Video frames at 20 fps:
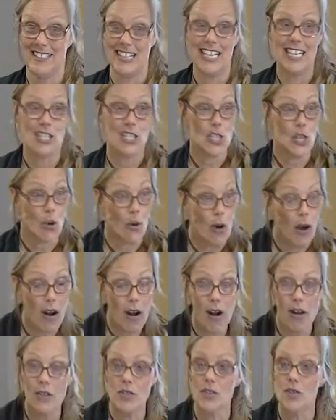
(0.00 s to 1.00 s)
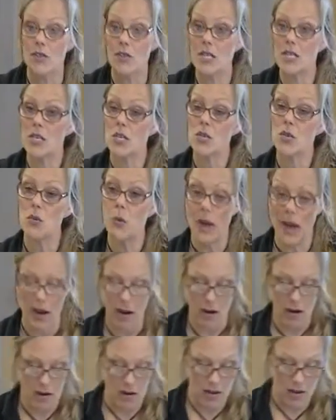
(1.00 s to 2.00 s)
It's so hard. So this is
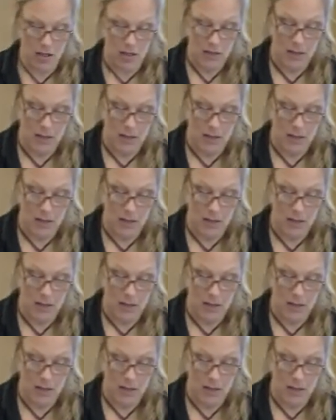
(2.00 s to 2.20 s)
where